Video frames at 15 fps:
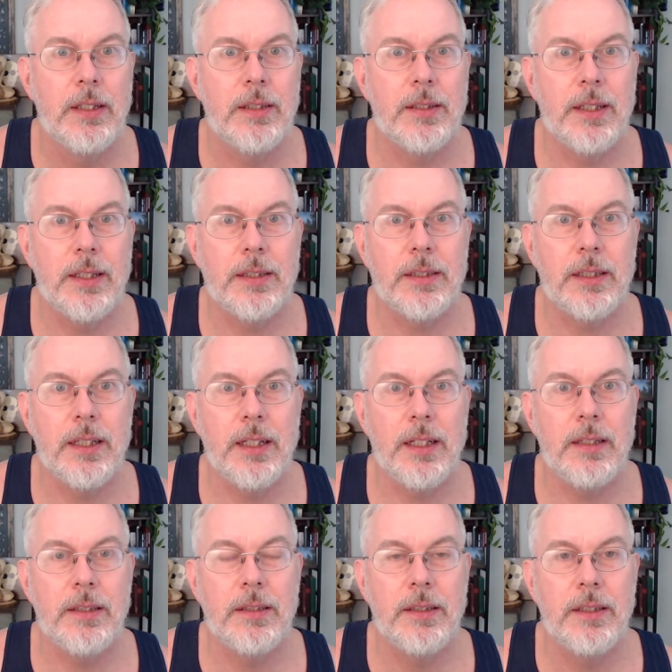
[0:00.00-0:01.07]
that,
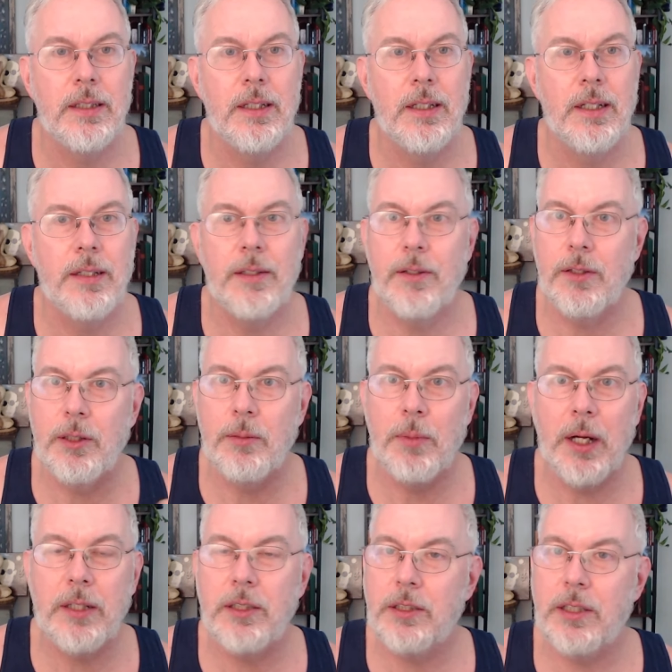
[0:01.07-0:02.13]
you know, you
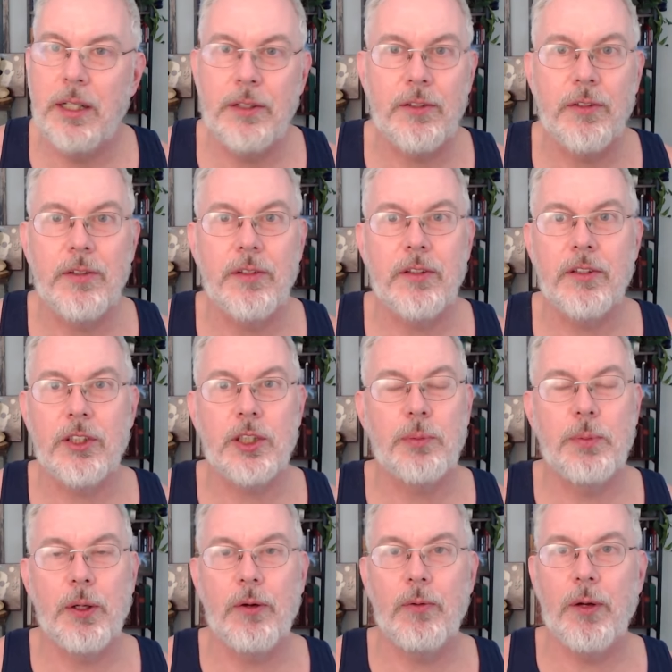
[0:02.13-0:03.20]
might just enter into the
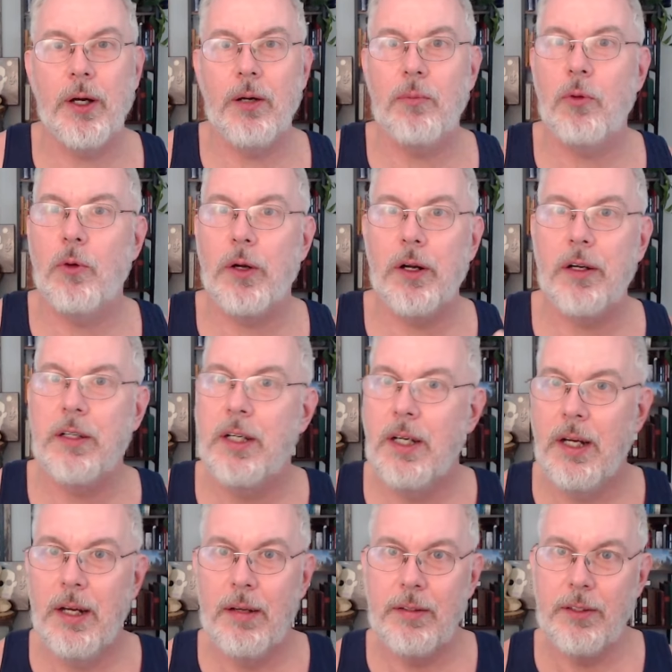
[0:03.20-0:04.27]
spirit realm where
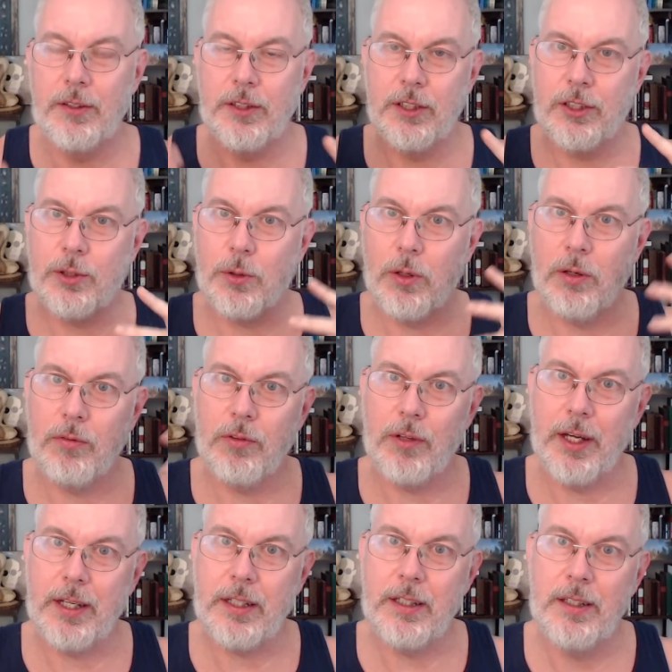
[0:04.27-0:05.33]
you're just sort of
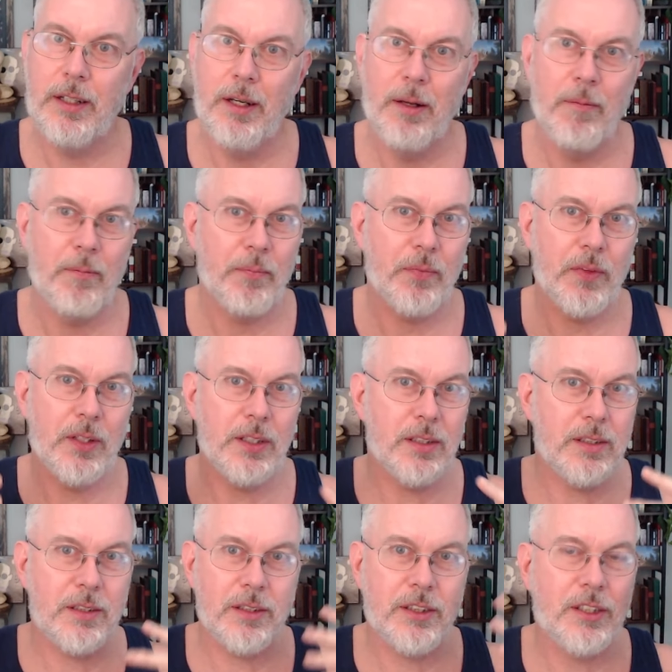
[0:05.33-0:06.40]
like
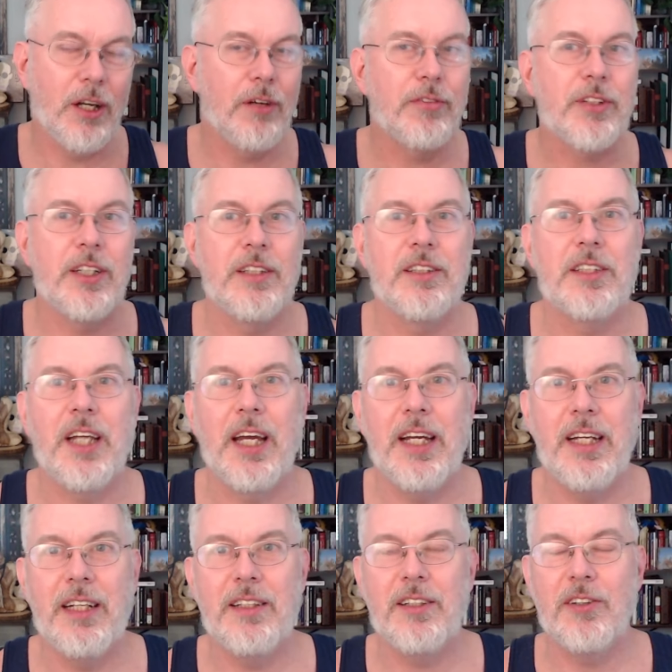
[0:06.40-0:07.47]

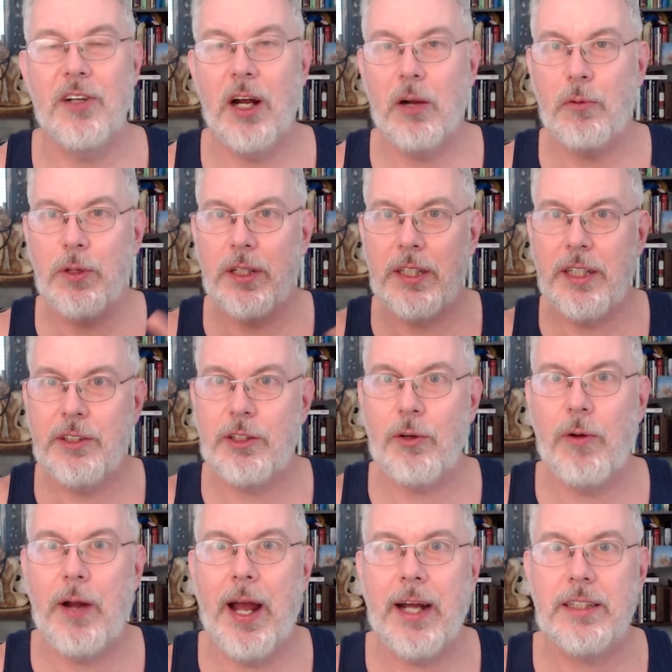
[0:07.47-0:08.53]
self-contained. You're not really
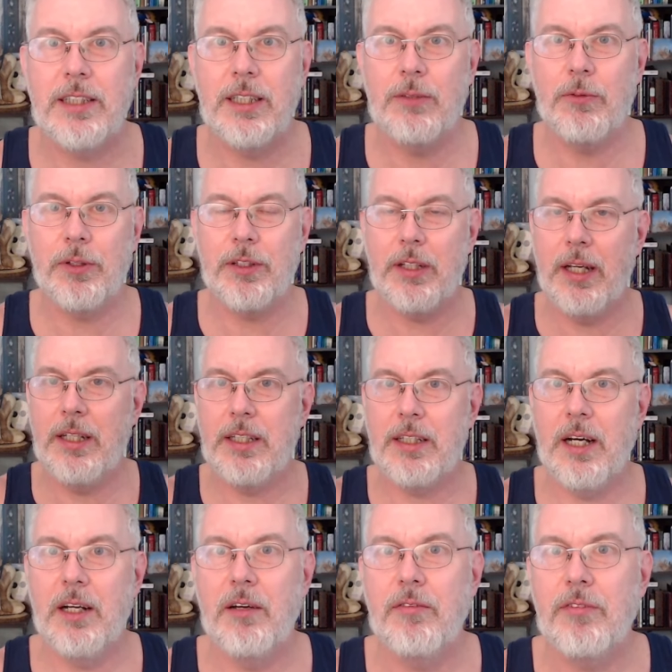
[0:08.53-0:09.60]
interacting with any
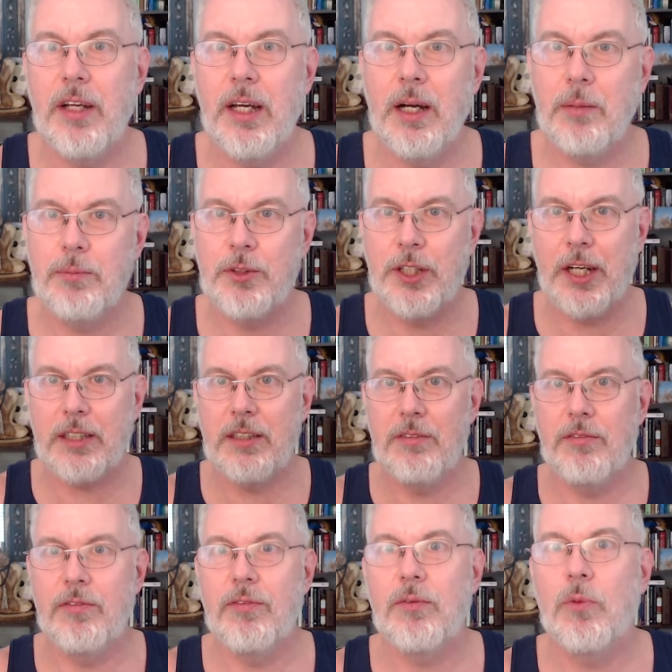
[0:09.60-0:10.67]
kind of
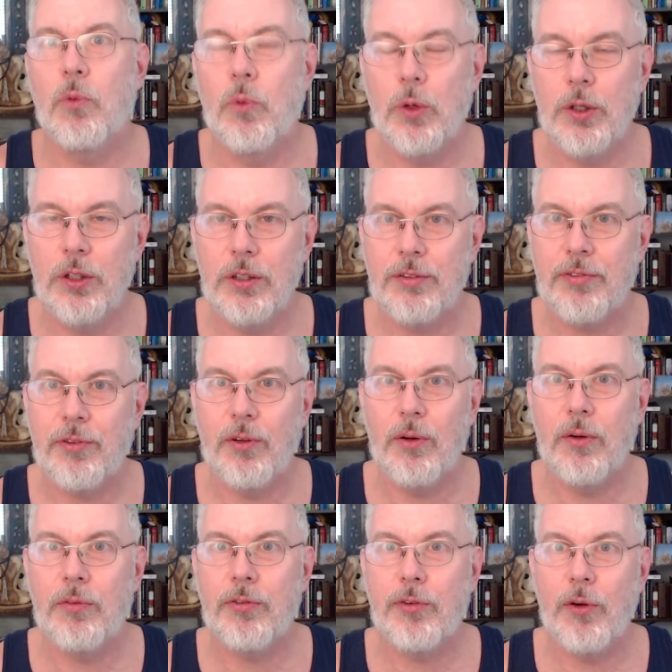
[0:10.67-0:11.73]
objective world
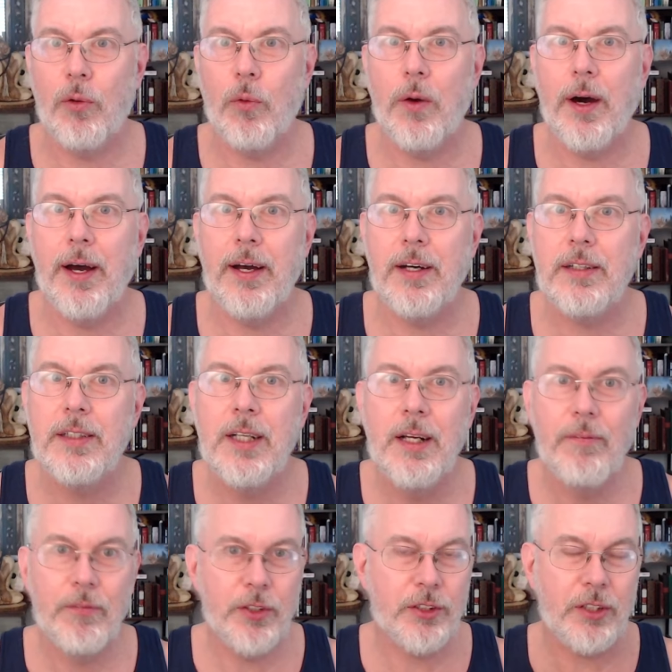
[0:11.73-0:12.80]
for a while,
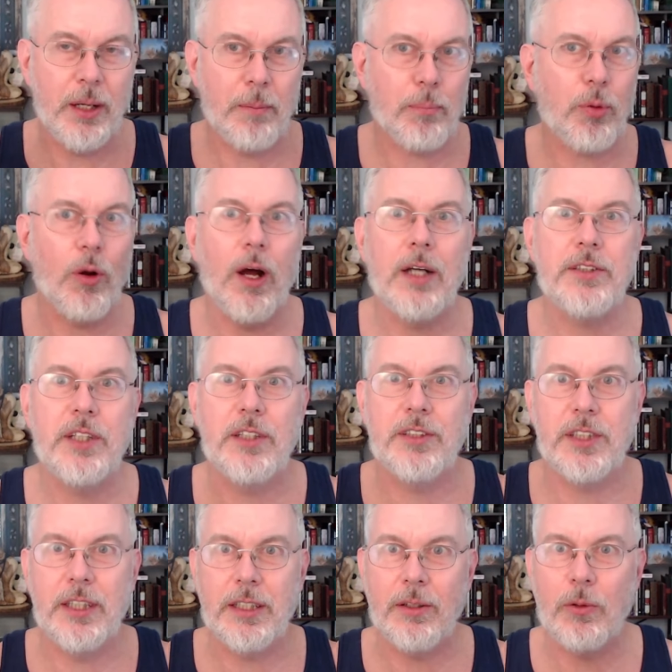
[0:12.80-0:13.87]
just kind of
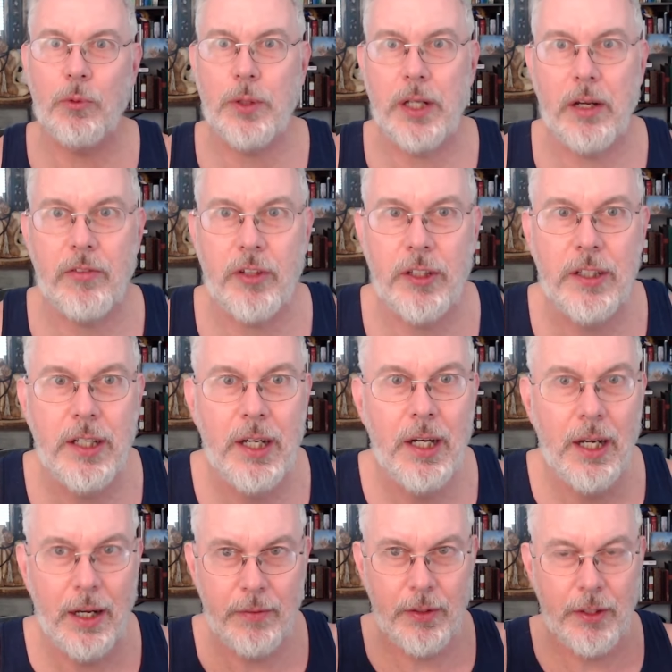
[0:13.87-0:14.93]
processing or whatever,
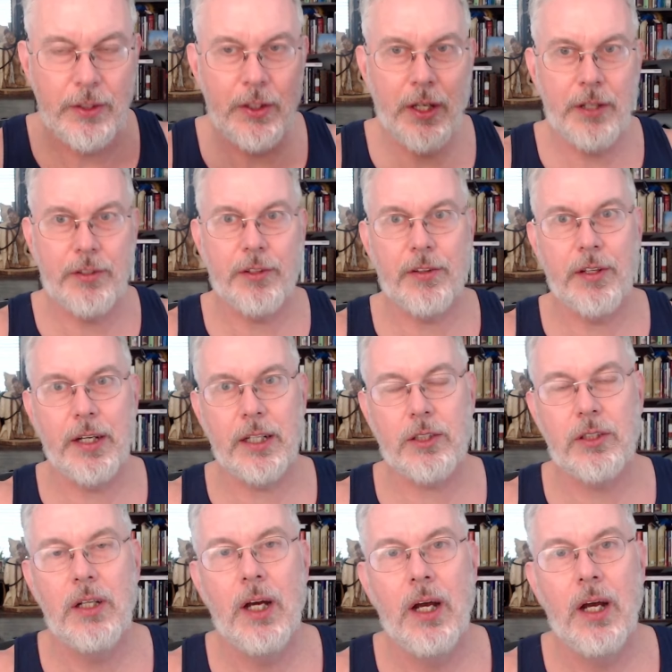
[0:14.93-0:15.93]
and then you enter the next